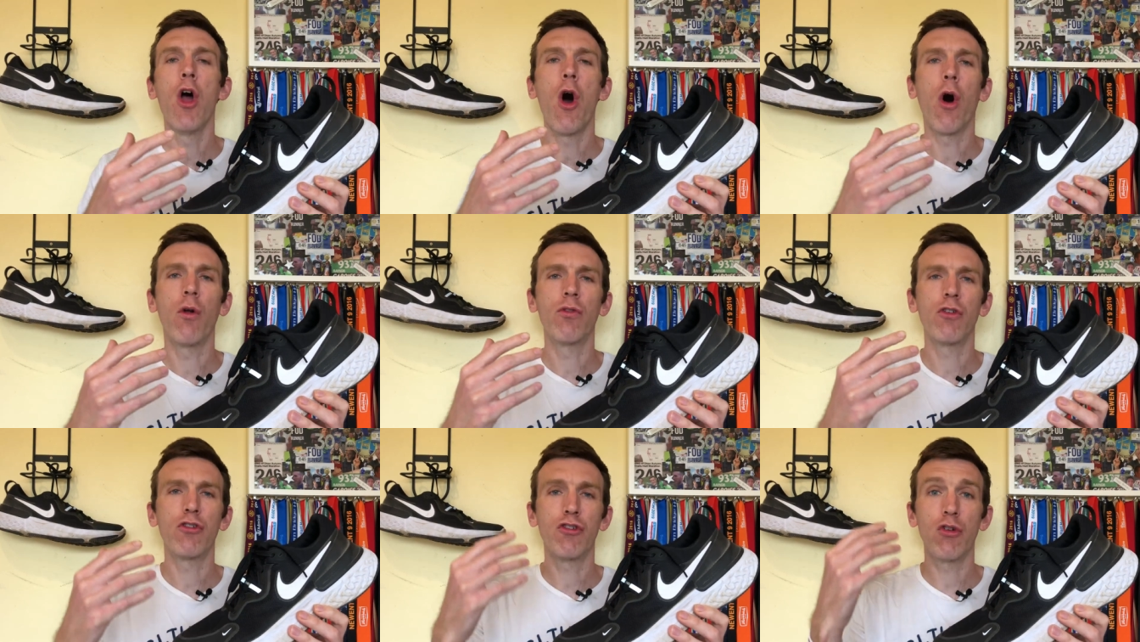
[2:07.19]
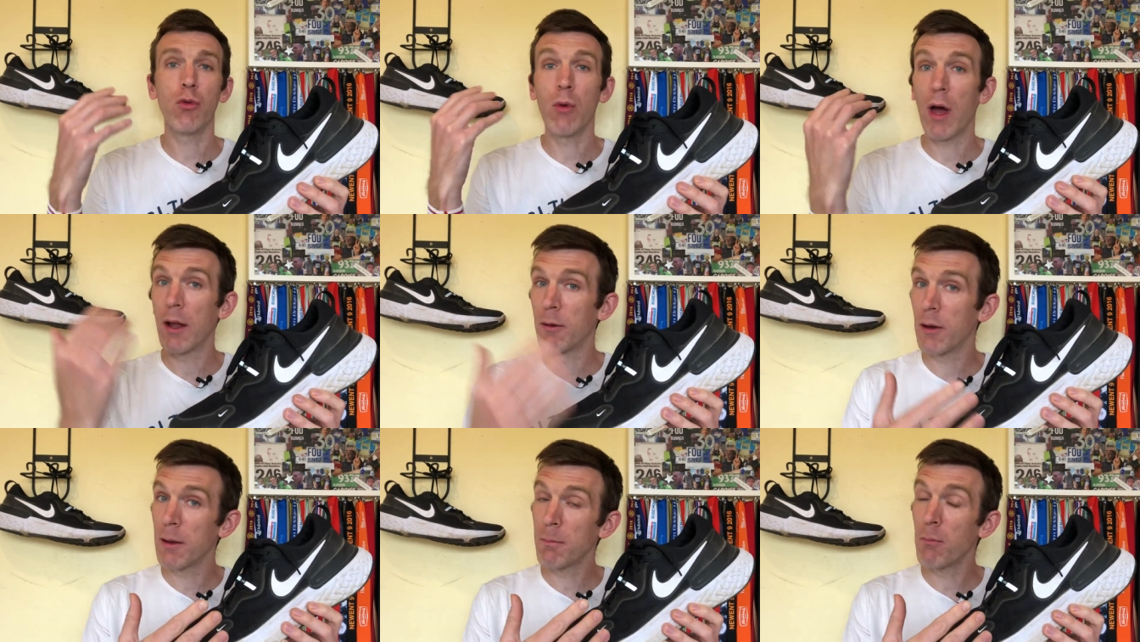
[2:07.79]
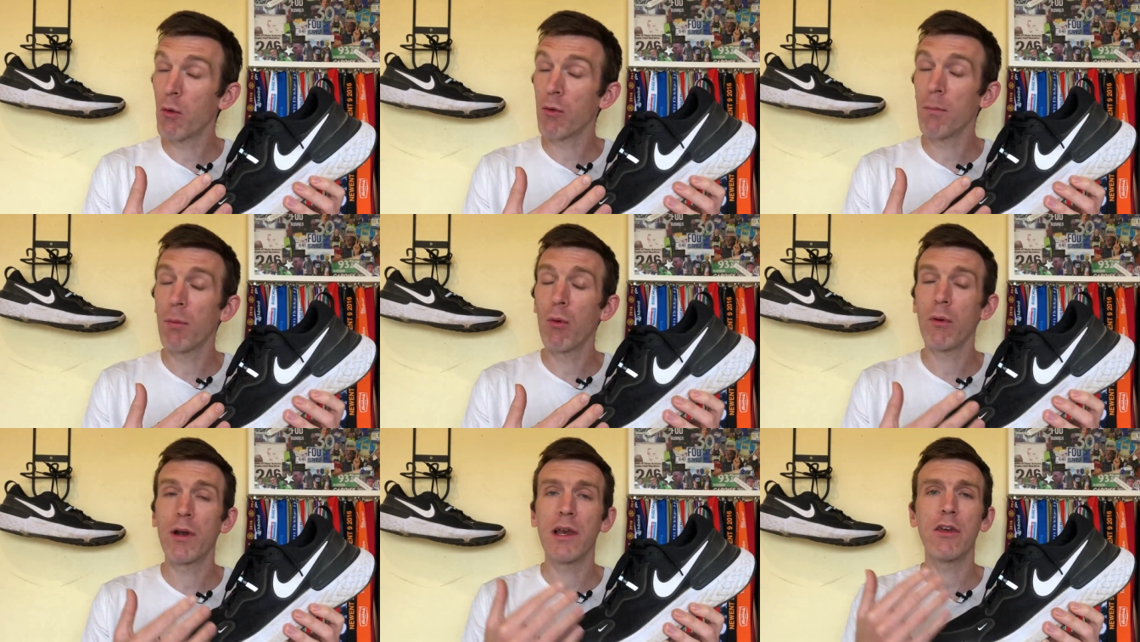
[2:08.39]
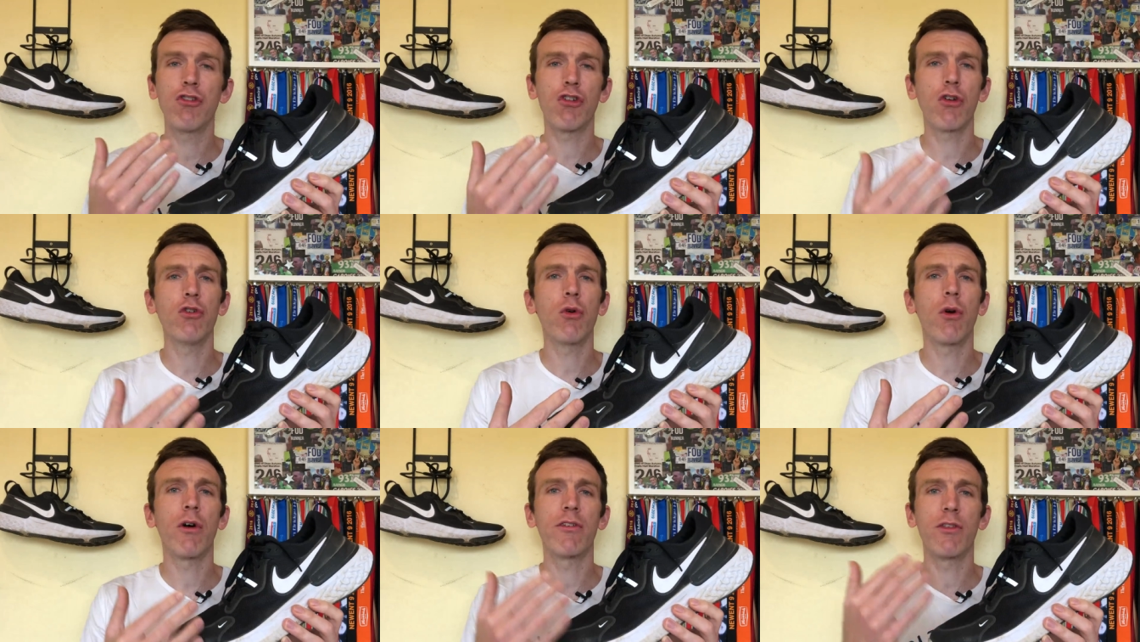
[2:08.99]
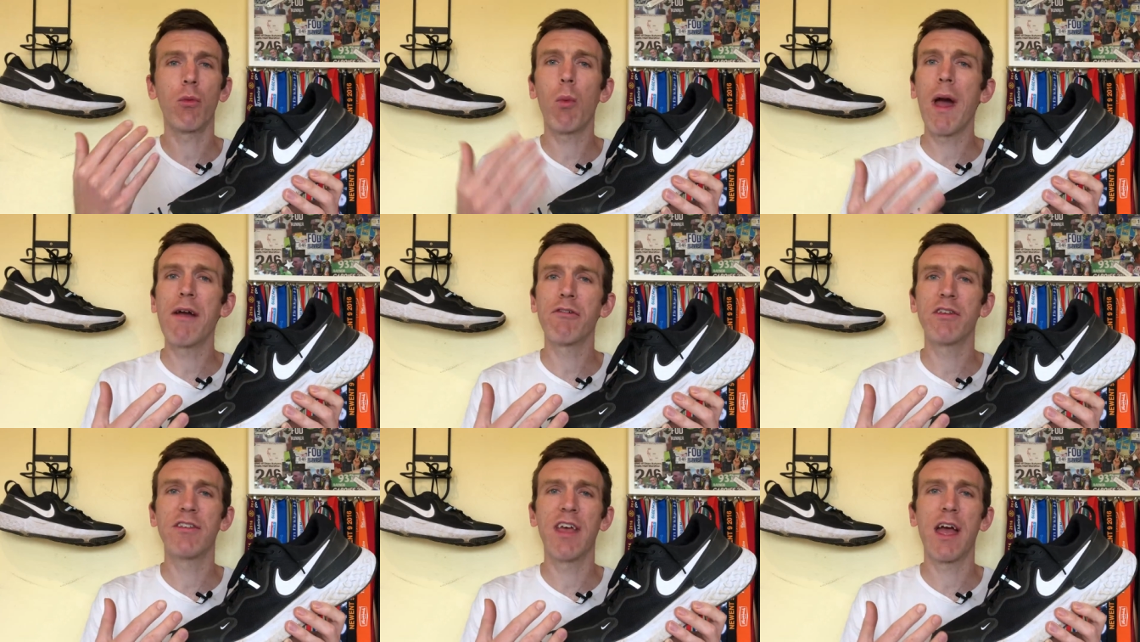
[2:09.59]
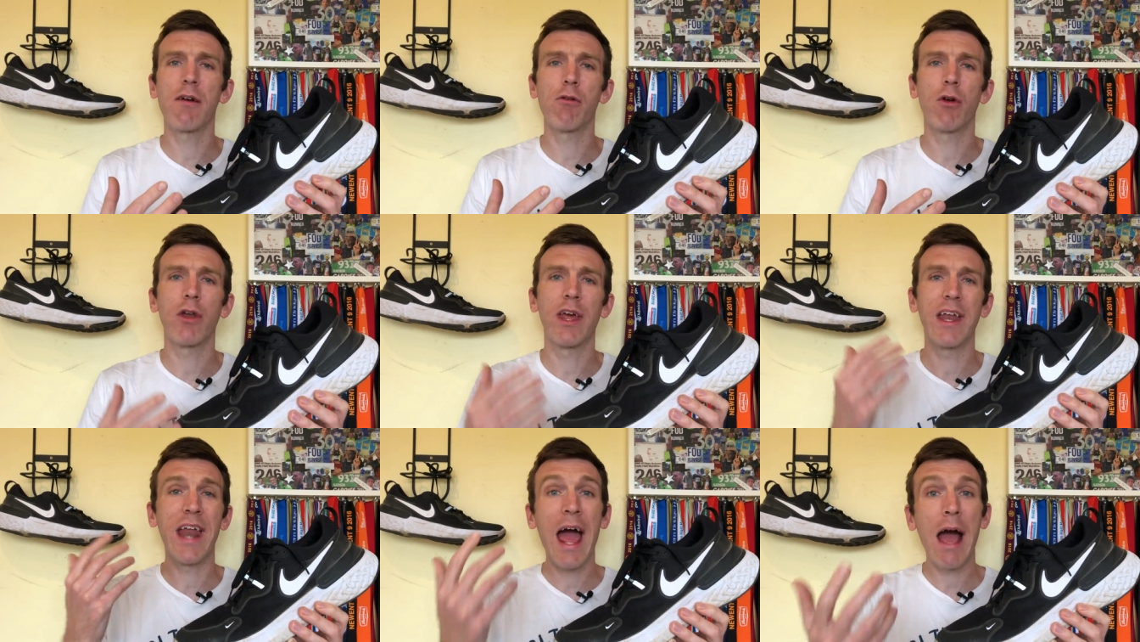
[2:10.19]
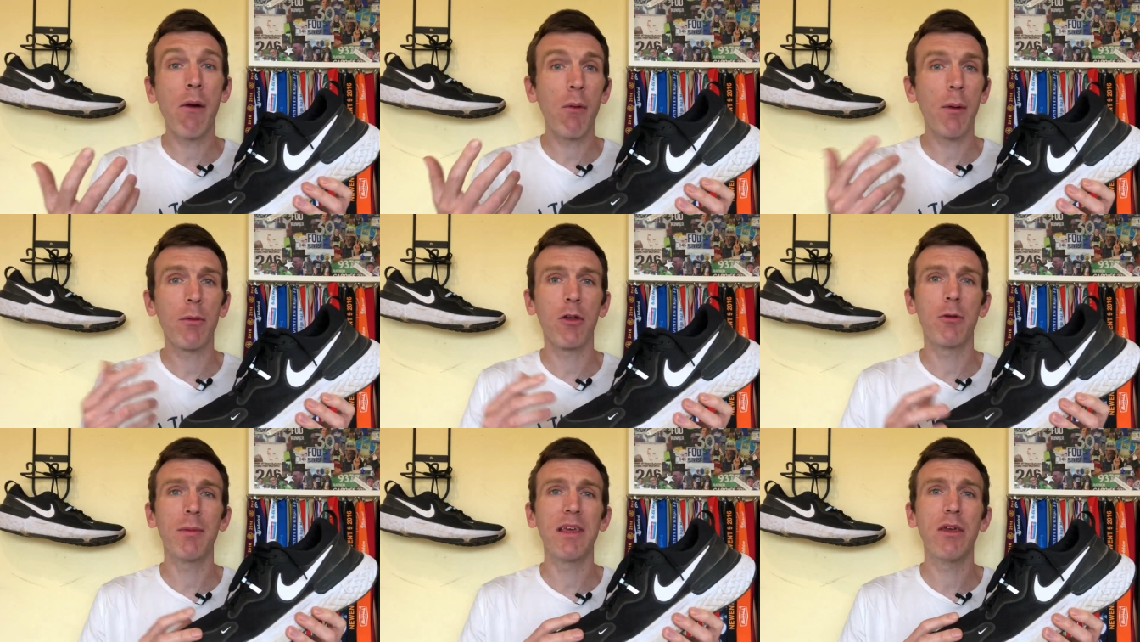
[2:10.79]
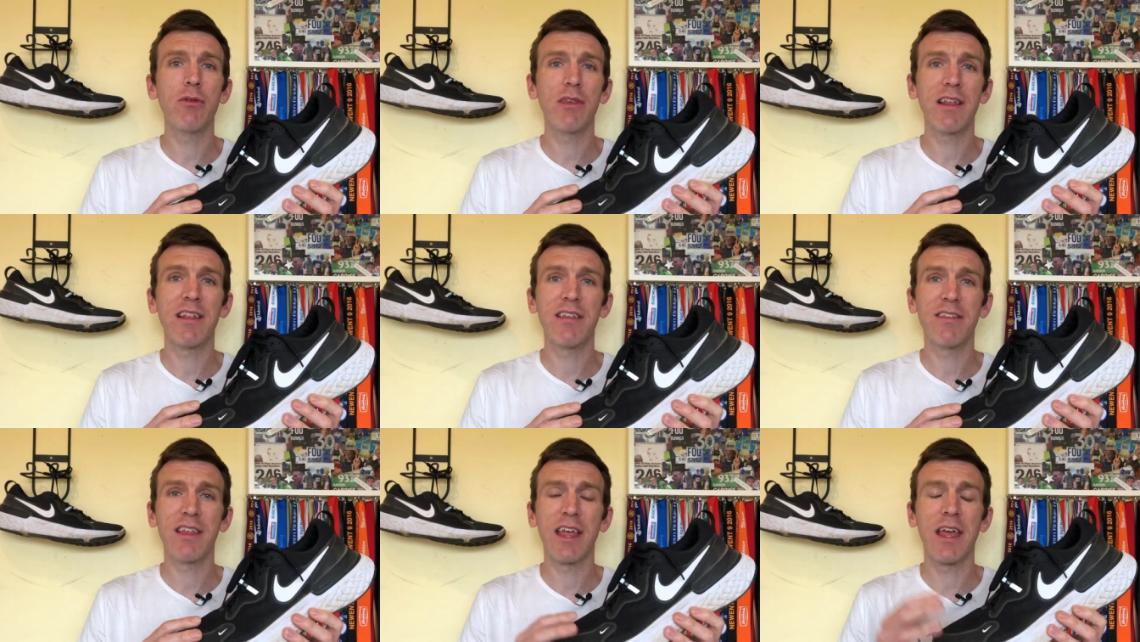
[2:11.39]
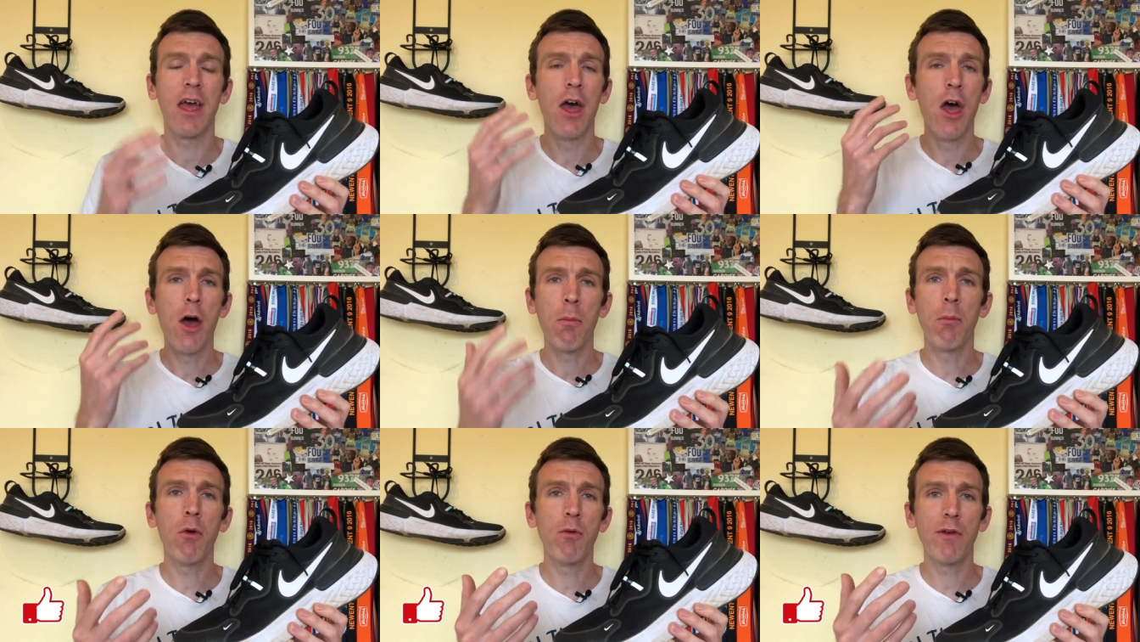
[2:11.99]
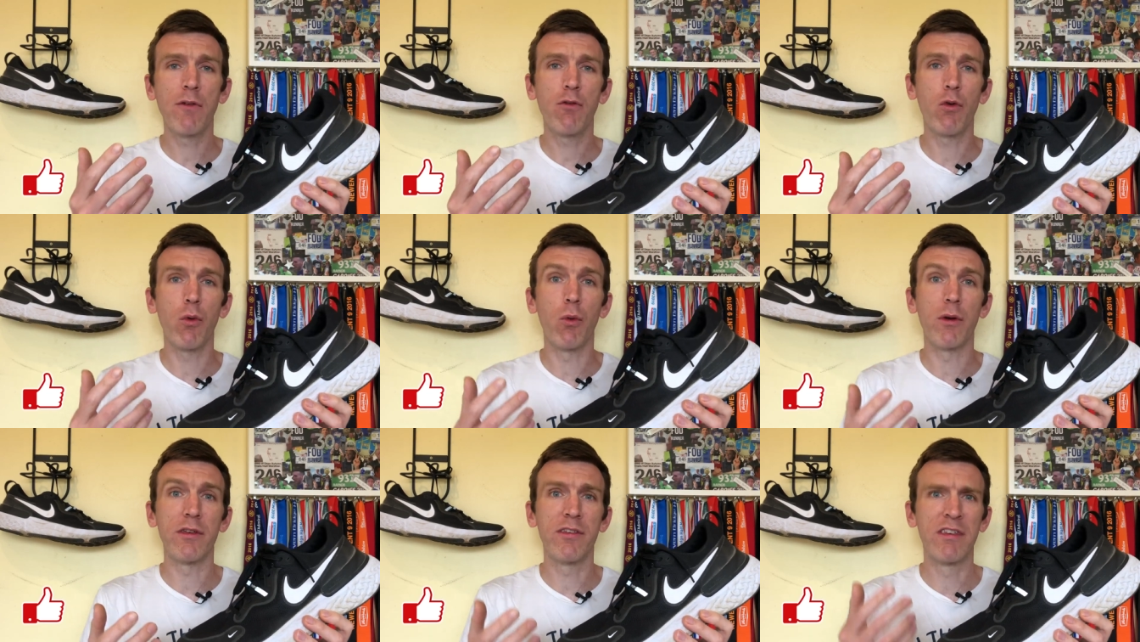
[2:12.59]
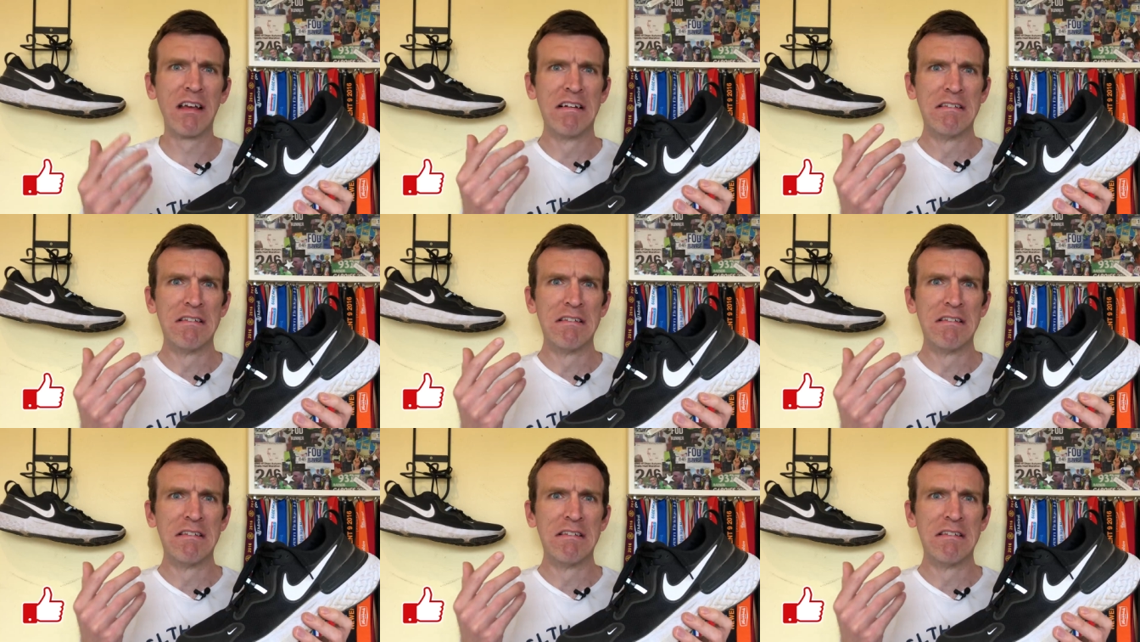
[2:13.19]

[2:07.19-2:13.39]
on the shoe and more importantly show you guys the wear and tear on it and how I'm going to be using this thing moving forwards,